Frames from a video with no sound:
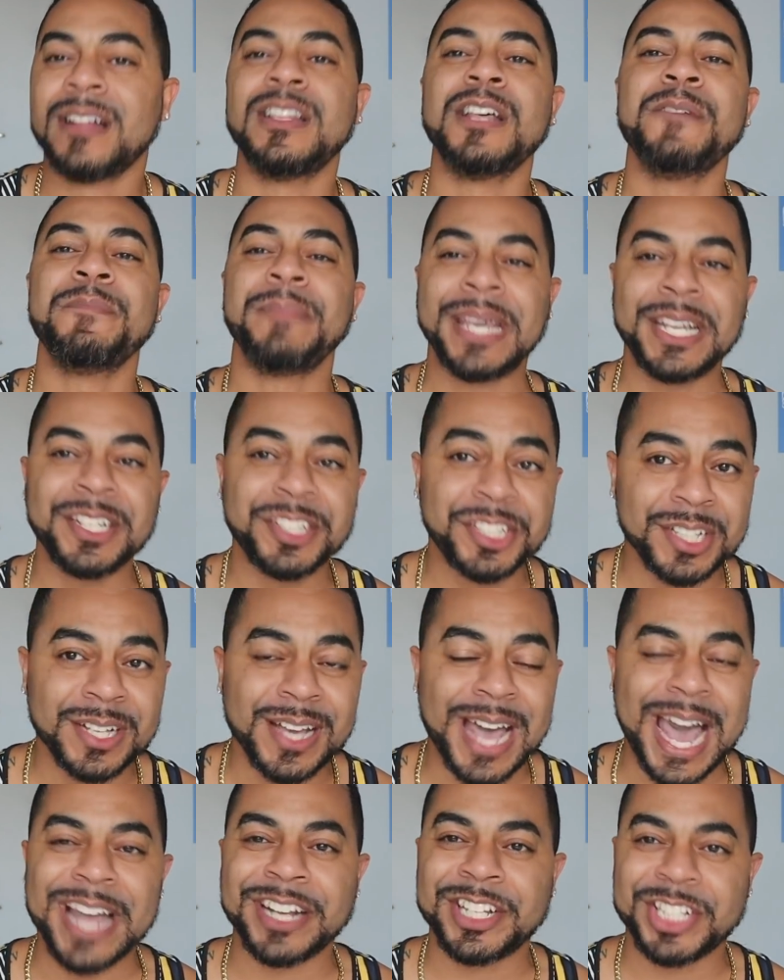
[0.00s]

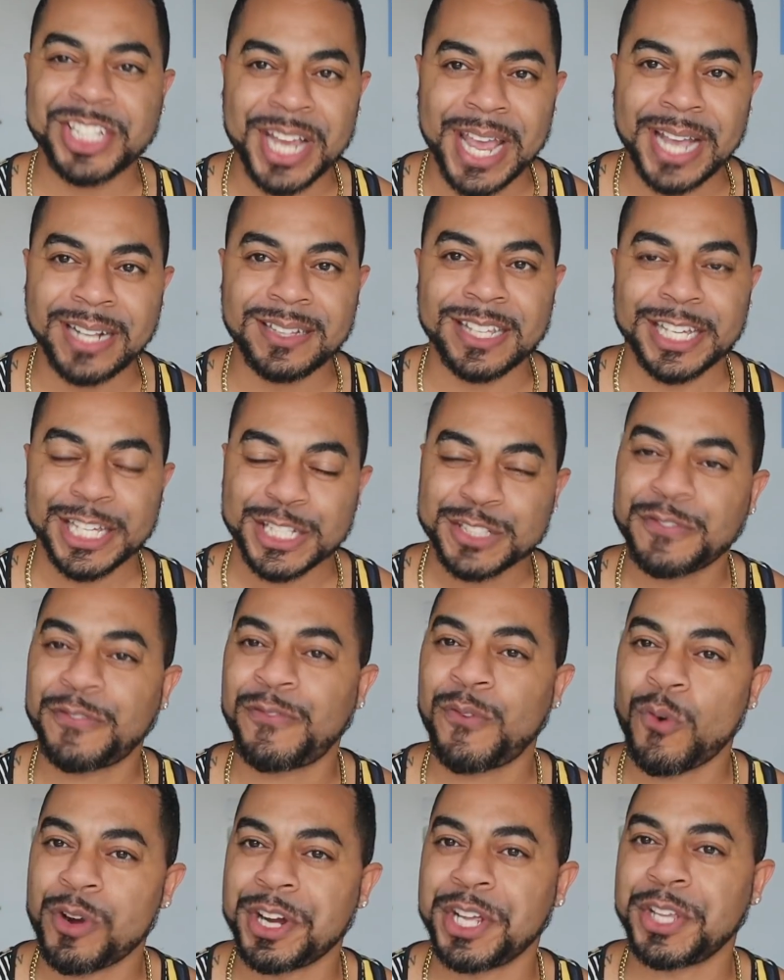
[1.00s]
LaMisha, I checked, is
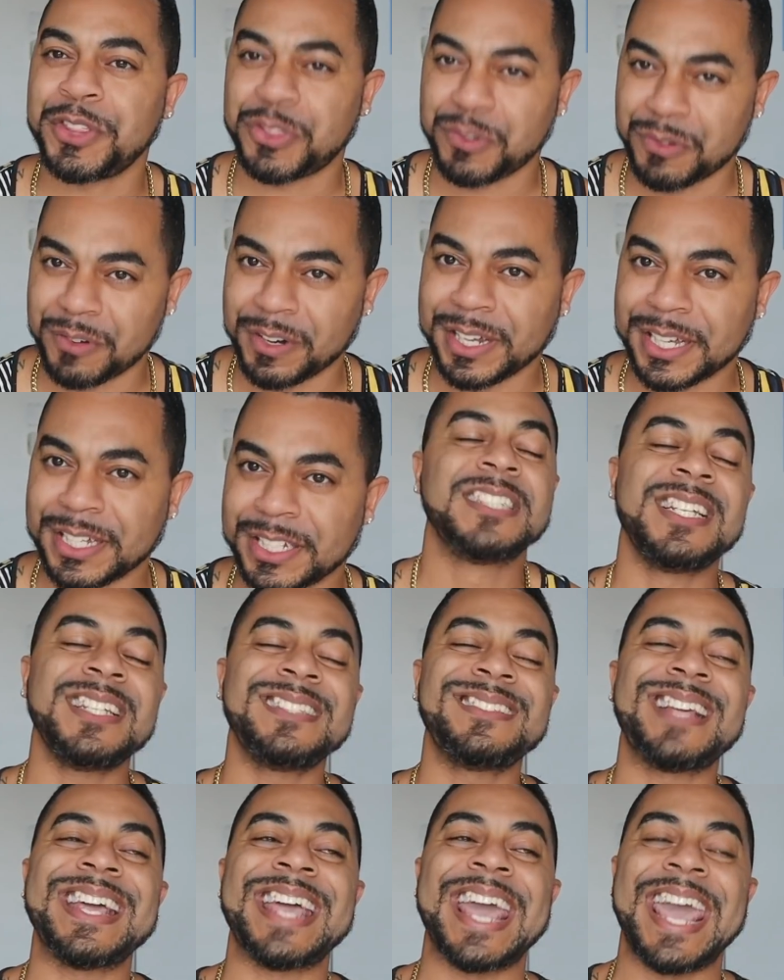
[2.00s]
forty-three.
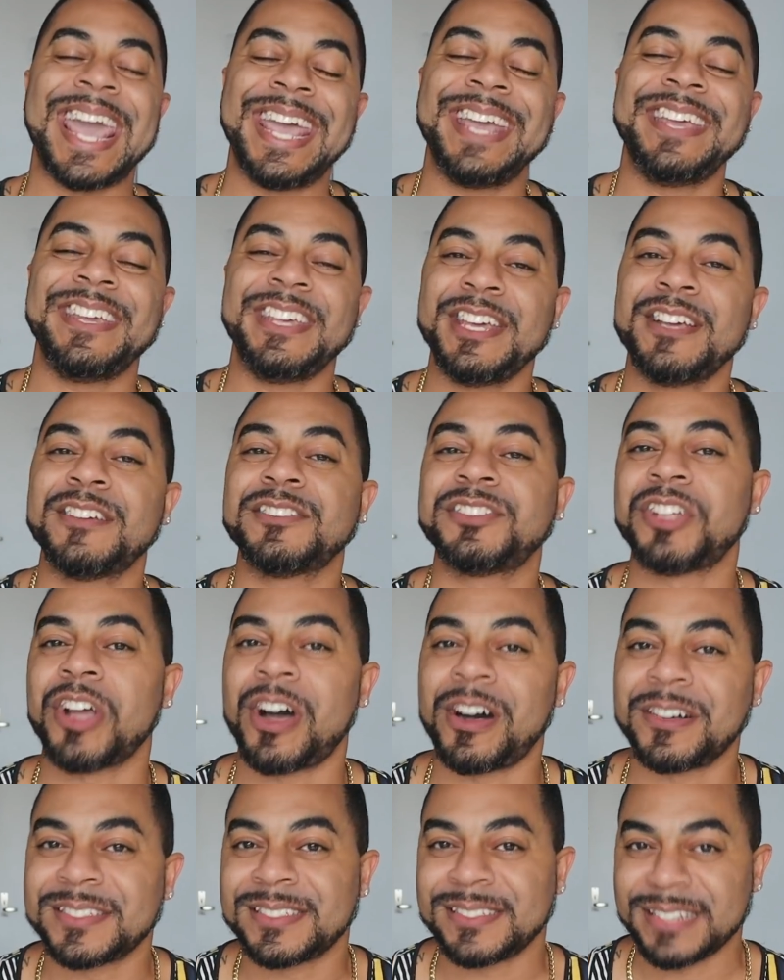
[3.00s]
She's like eight years
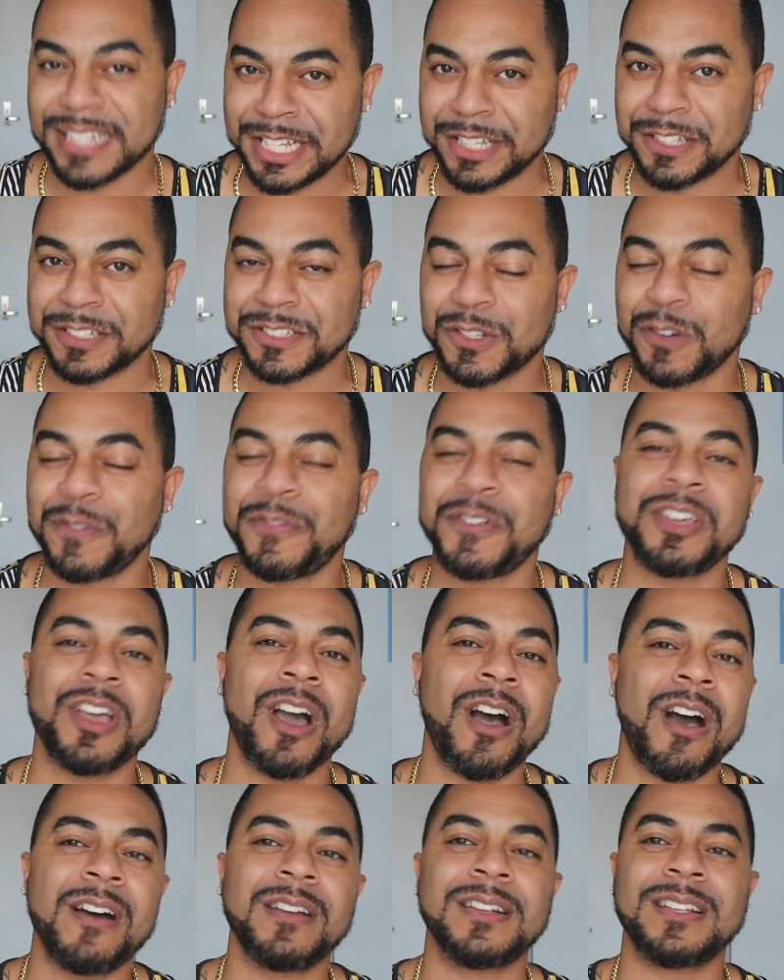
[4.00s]
y'all senior. So for
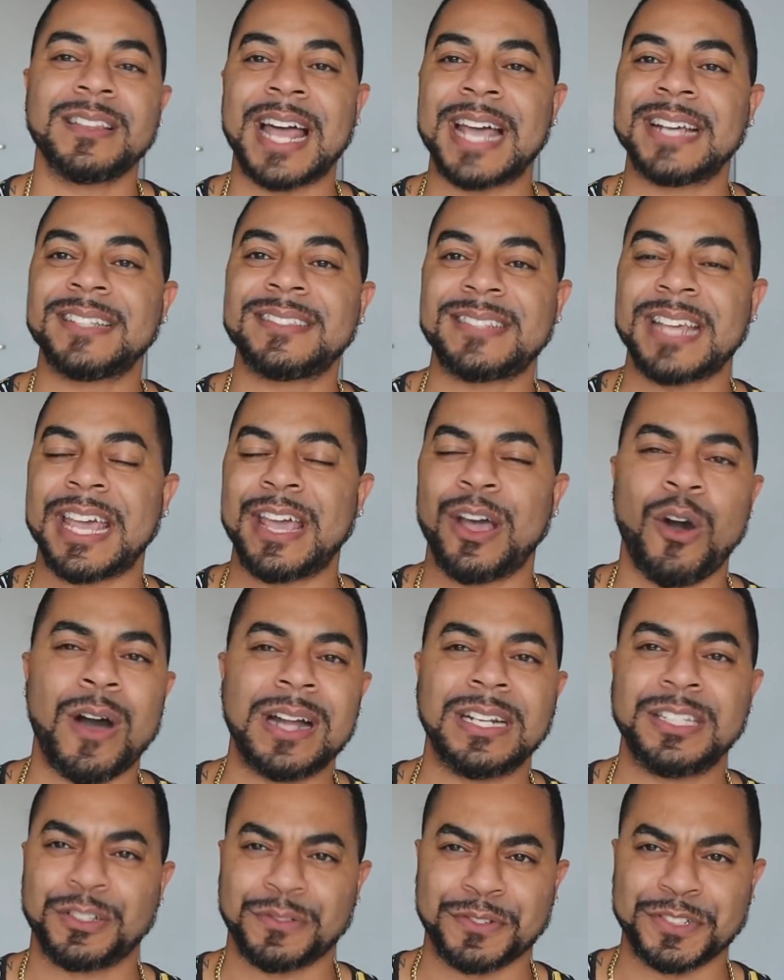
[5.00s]
y'all to like say, oh,
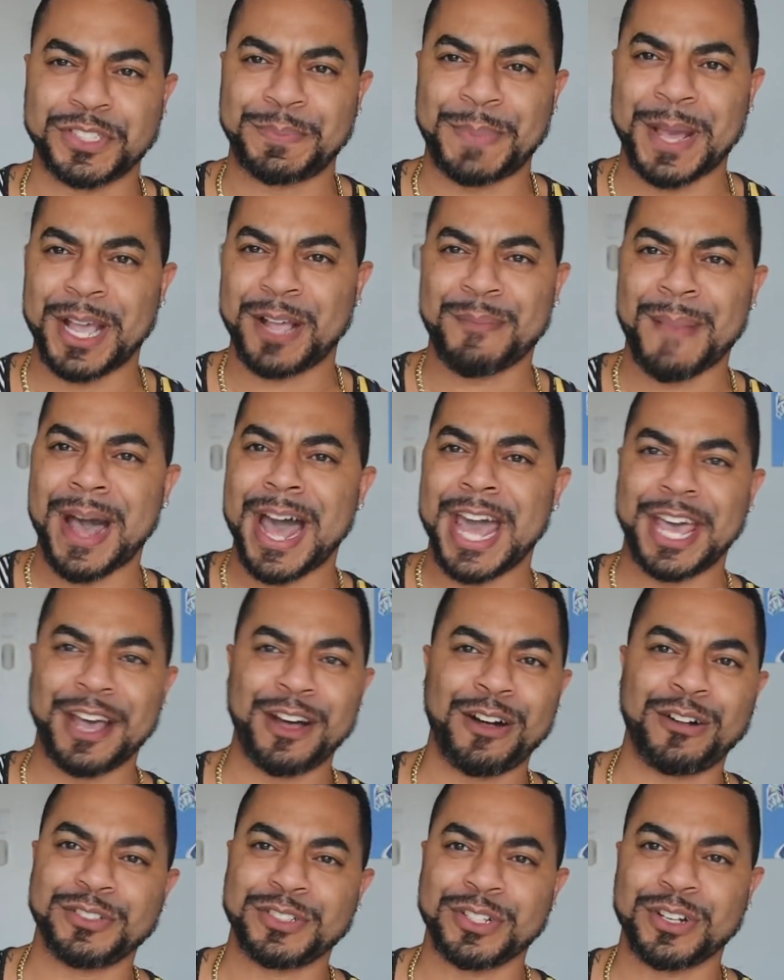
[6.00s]
I need to respect my
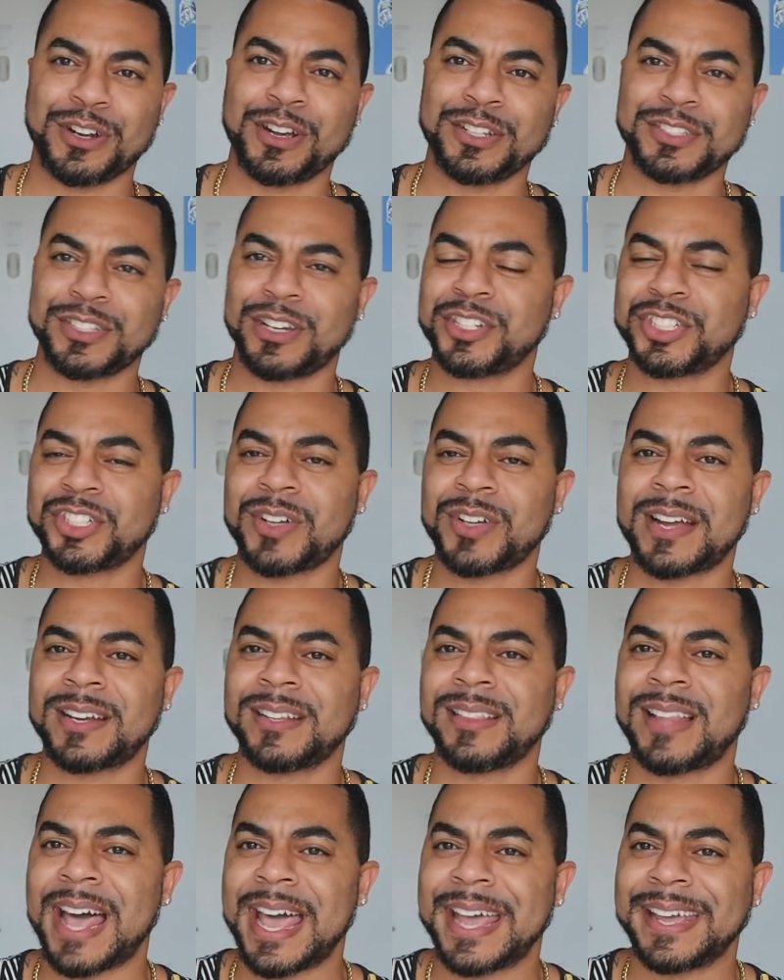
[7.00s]
elders or try to
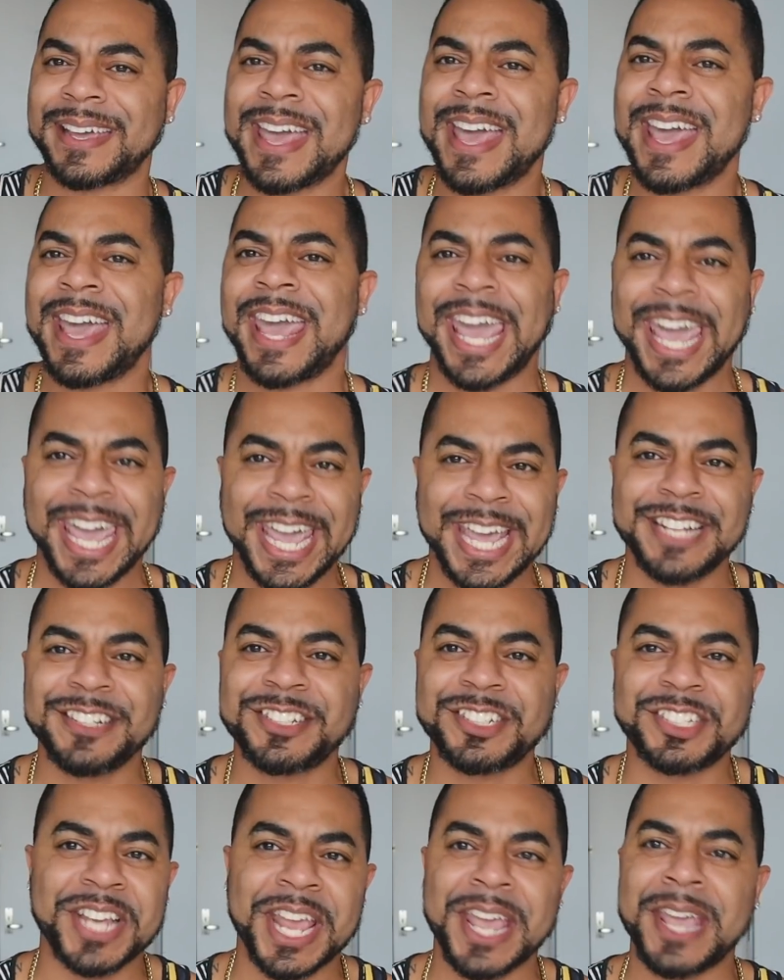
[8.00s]
like
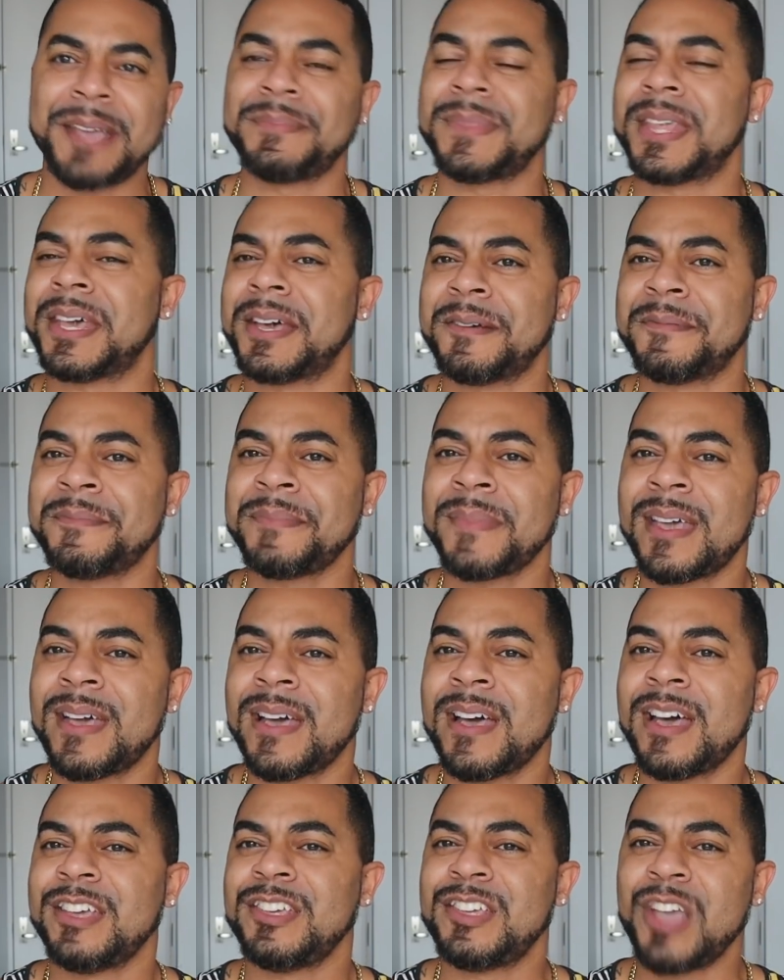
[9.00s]
age shame them,
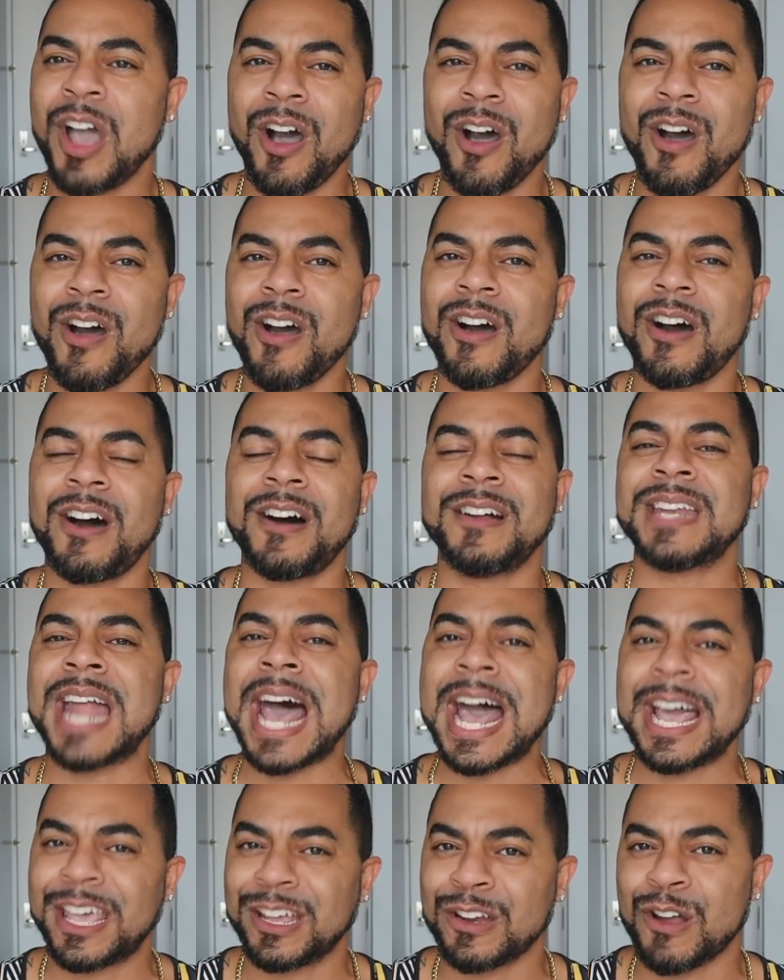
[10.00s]
y'all are
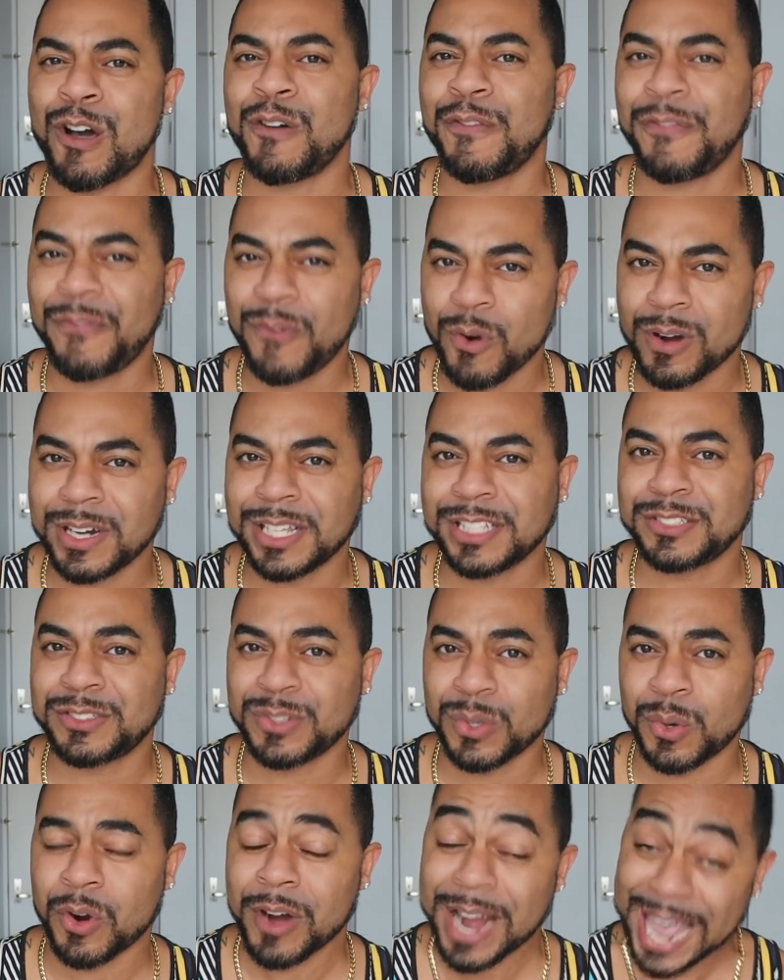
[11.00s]
knocking on forty's
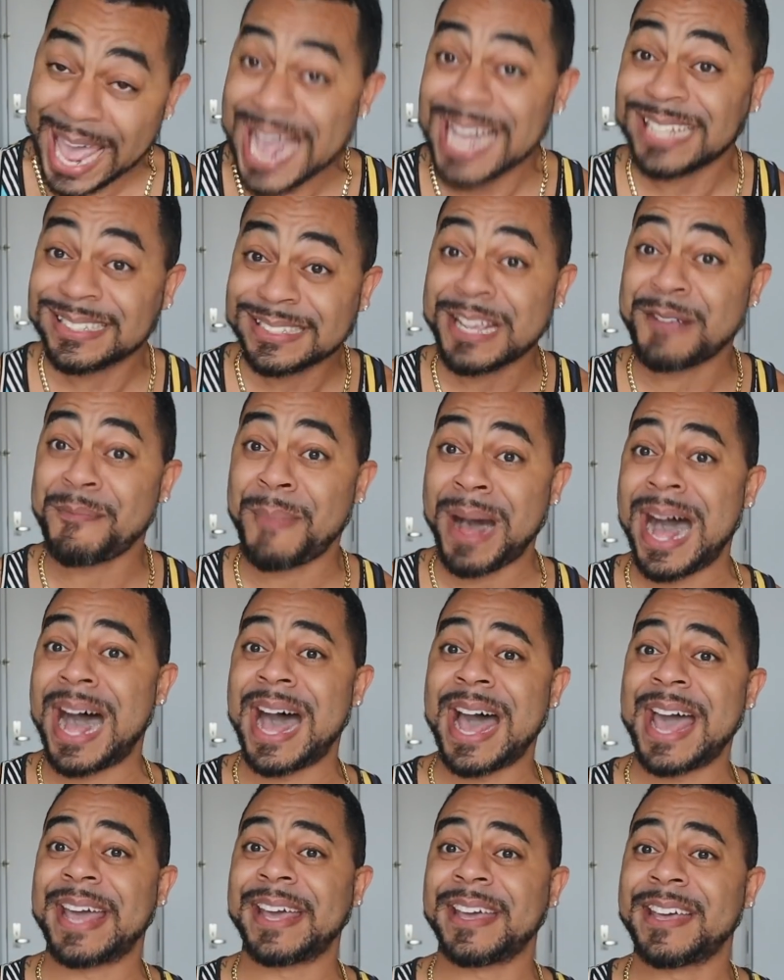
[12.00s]
door, as am I.